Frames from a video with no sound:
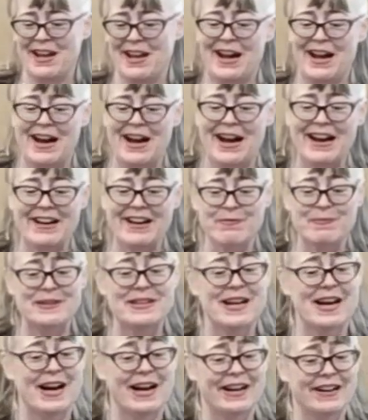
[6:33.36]
I have
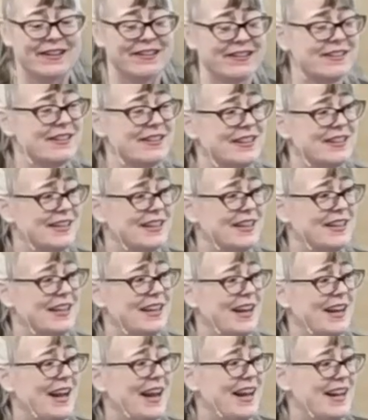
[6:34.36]
been hired
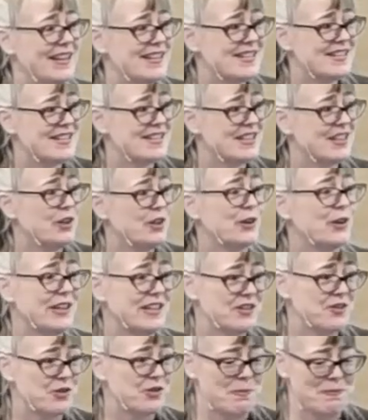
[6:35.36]
as your
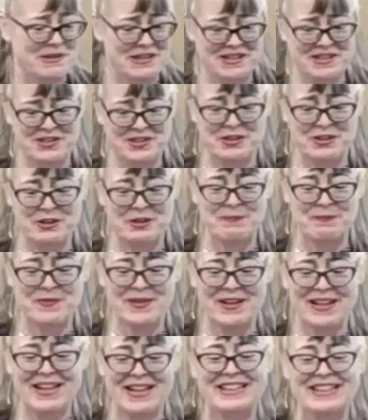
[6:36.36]
interim minister.
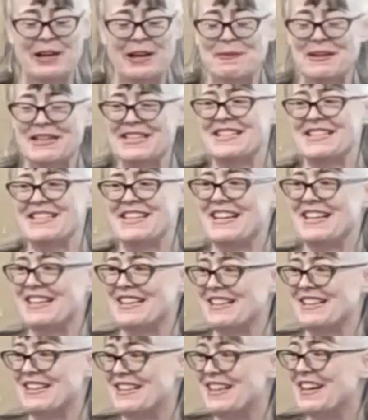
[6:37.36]
Let me state
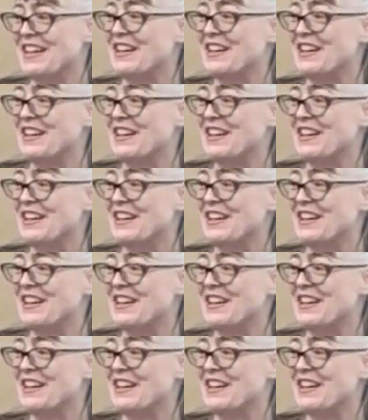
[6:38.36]
it